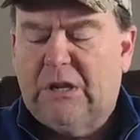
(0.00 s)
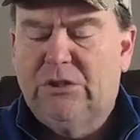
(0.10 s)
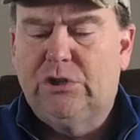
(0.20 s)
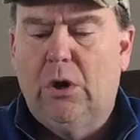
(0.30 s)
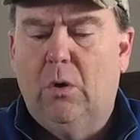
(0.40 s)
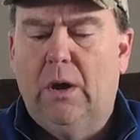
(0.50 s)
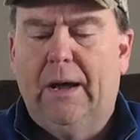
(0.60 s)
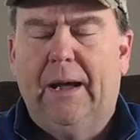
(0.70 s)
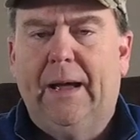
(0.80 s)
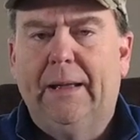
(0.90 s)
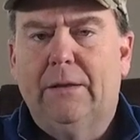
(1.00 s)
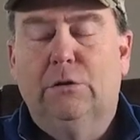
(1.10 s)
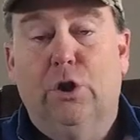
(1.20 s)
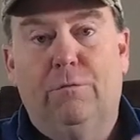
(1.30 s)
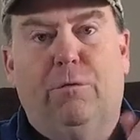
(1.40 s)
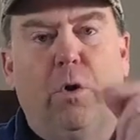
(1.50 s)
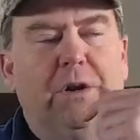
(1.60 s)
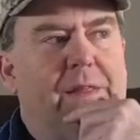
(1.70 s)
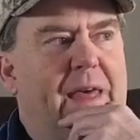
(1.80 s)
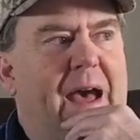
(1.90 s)
so uh, look
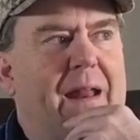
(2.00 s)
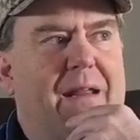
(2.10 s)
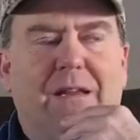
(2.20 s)
forward to that.